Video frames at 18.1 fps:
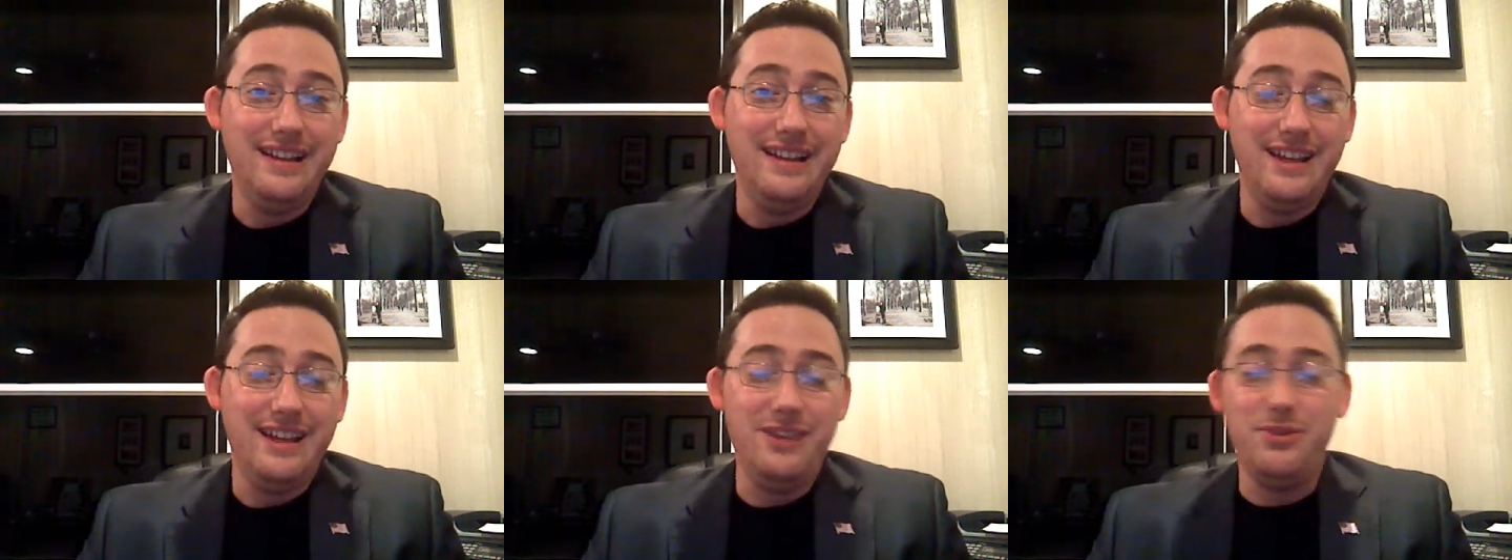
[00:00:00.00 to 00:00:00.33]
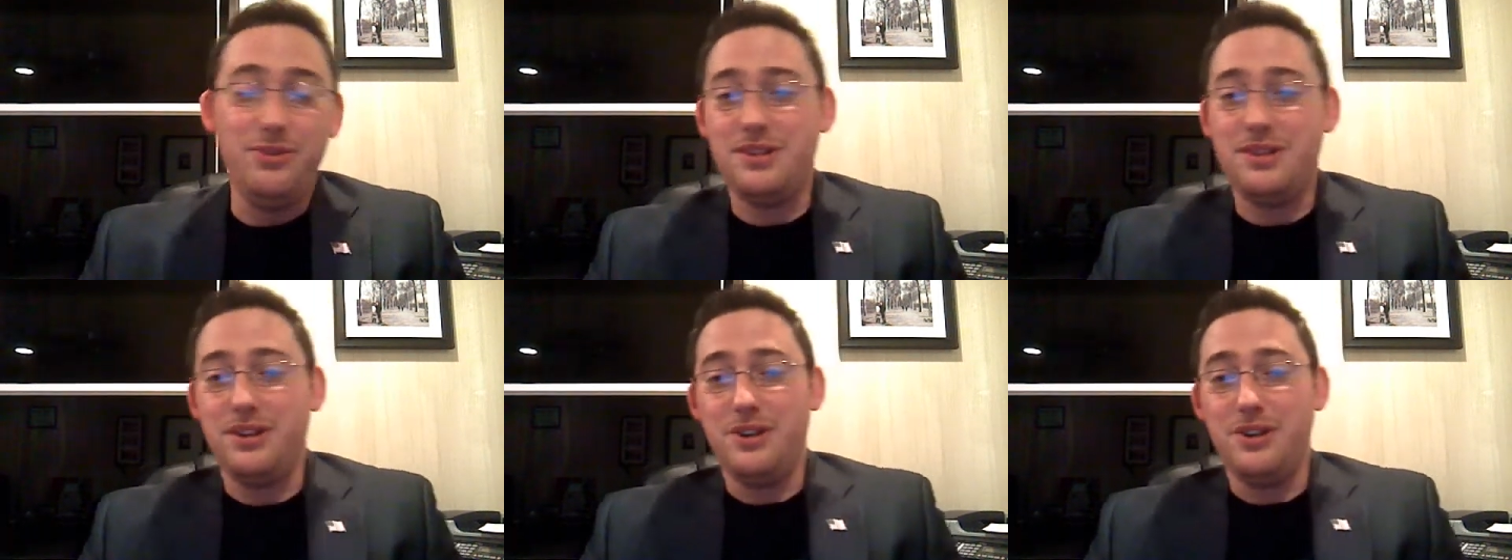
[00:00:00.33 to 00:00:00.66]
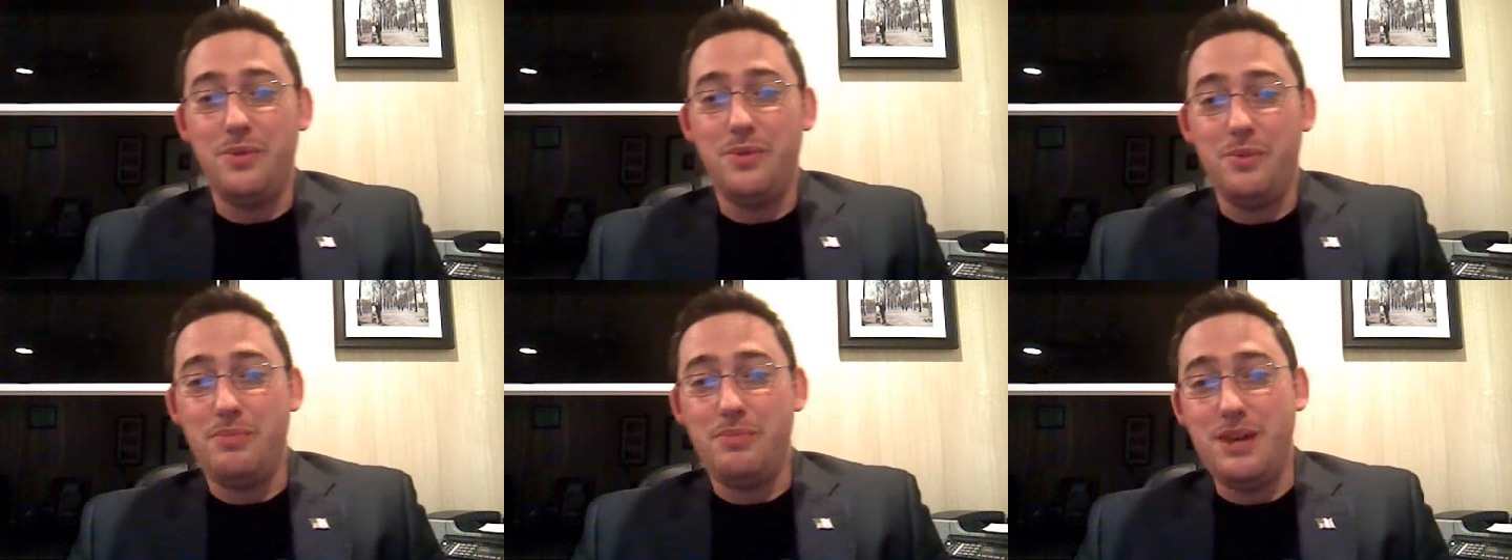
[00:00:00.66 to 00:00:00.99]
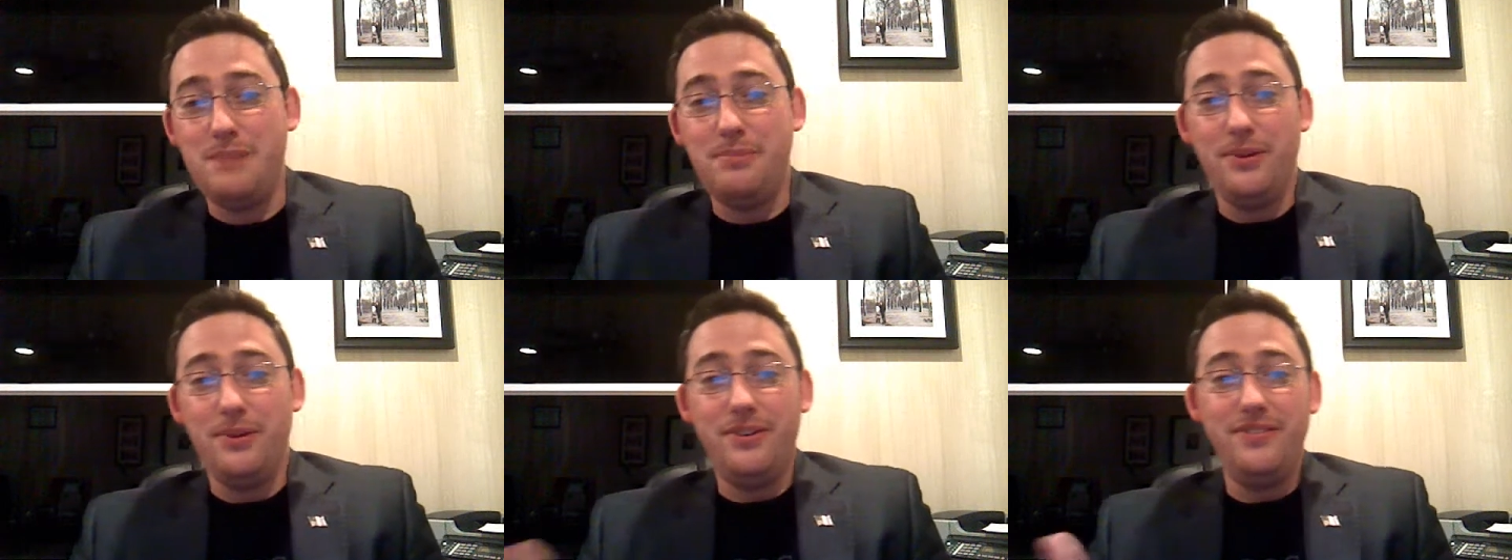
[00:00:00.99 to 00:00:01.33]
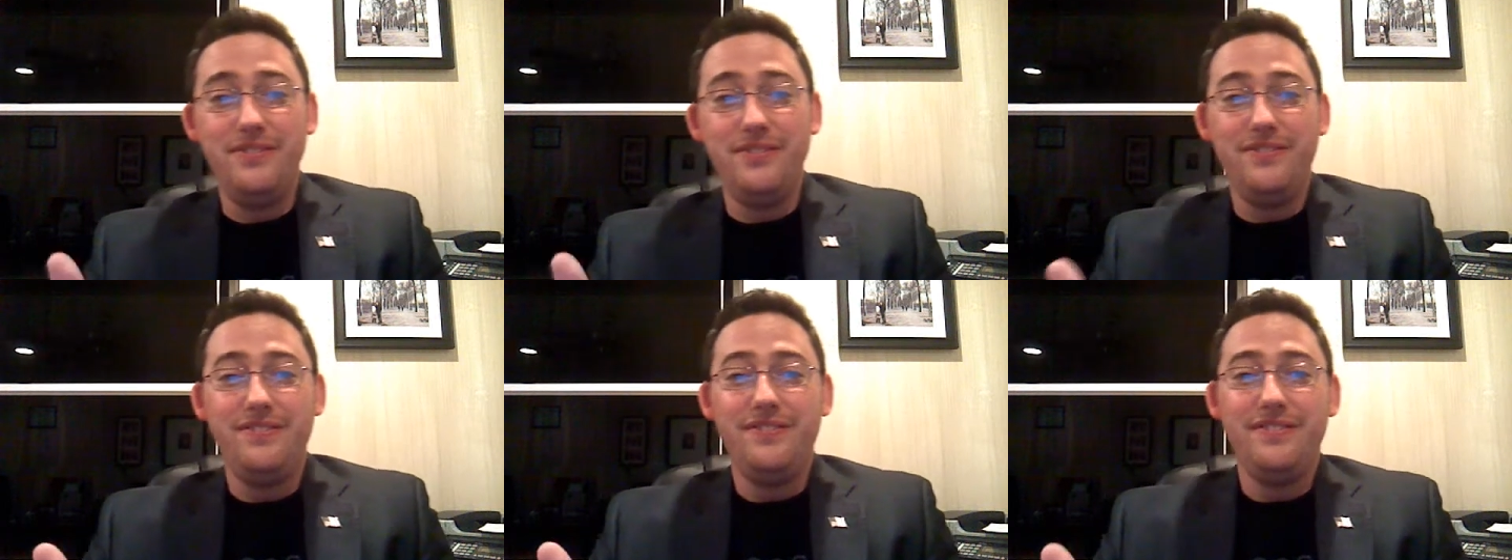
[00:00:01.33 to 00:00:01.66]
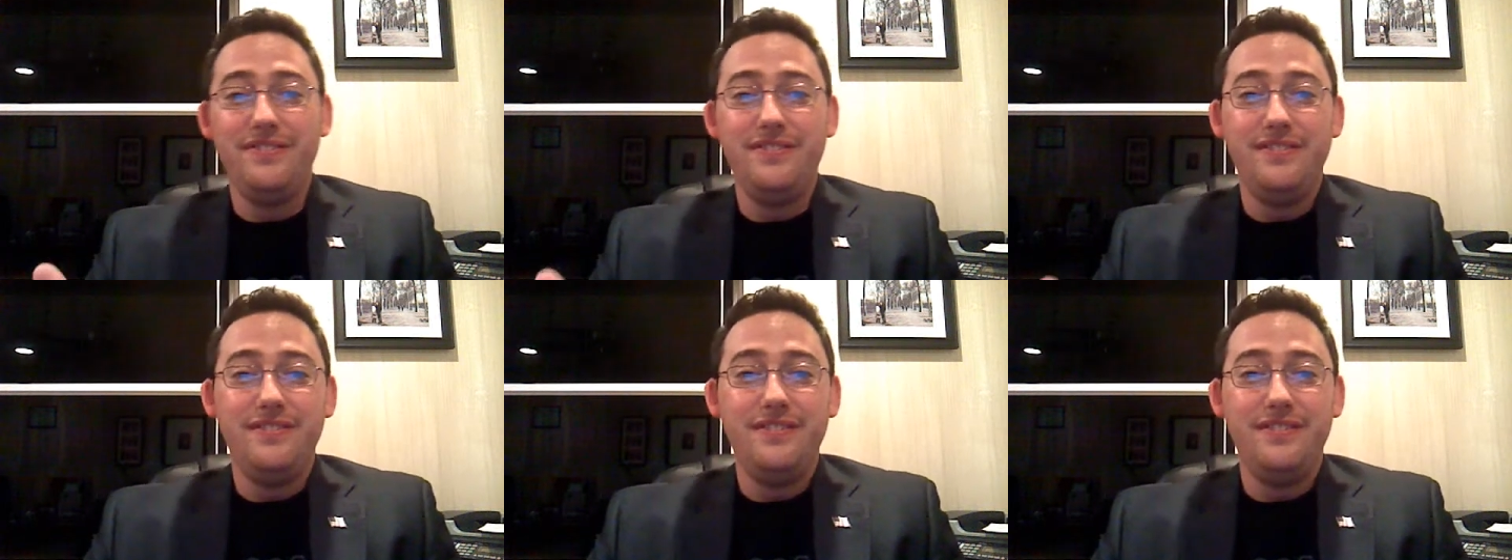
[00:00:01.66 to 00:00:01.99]
He wasn't good with people,
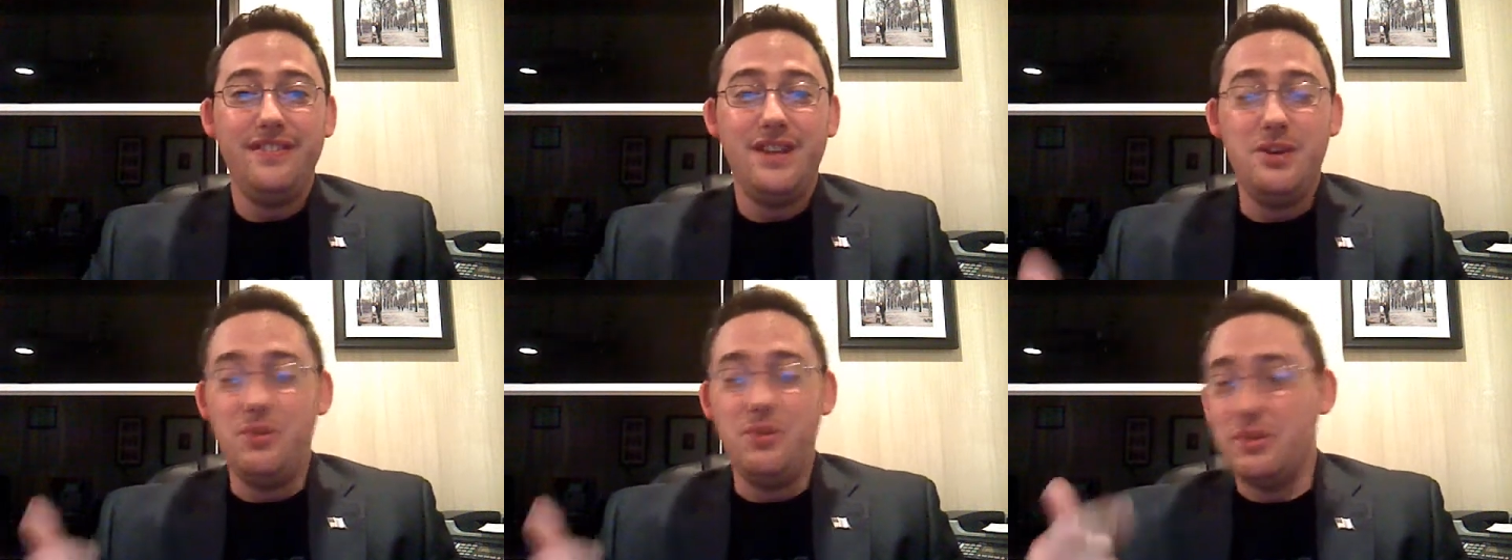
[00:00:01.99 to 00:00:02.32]
he